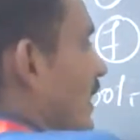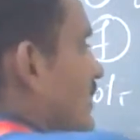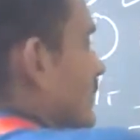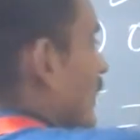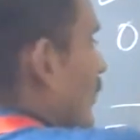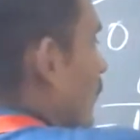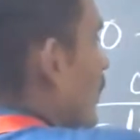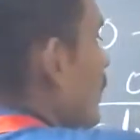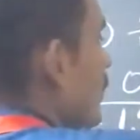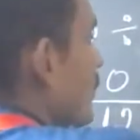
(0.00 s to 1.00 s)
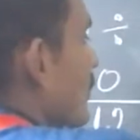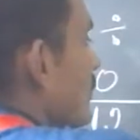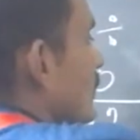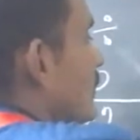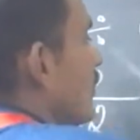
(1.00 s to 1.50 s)
an answer of
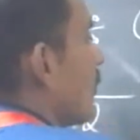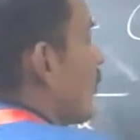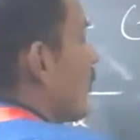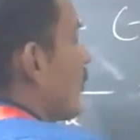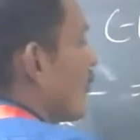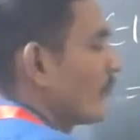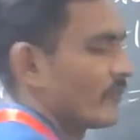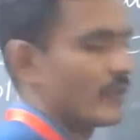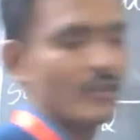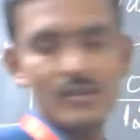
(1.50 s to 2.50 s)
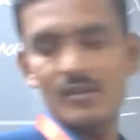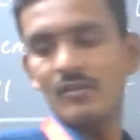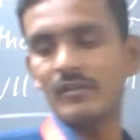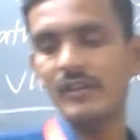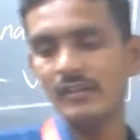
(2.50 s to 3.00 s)
0.
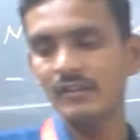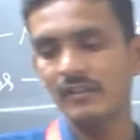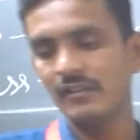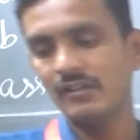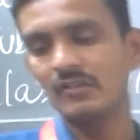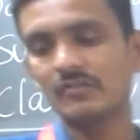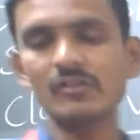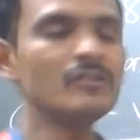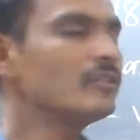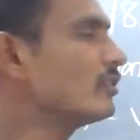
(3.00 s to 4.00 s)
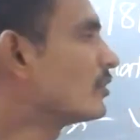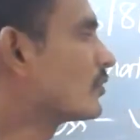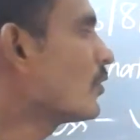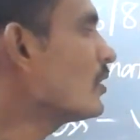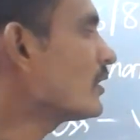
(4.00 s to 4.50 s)
Okay.
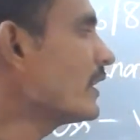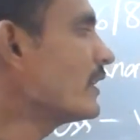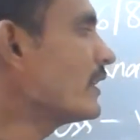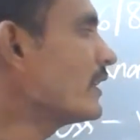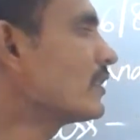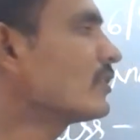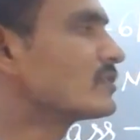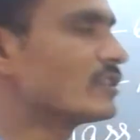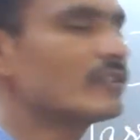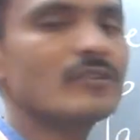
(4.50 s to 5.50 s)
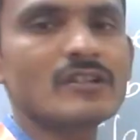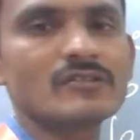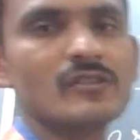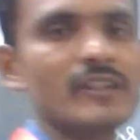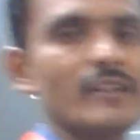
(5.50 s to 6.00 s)
So don't write down 0 does not,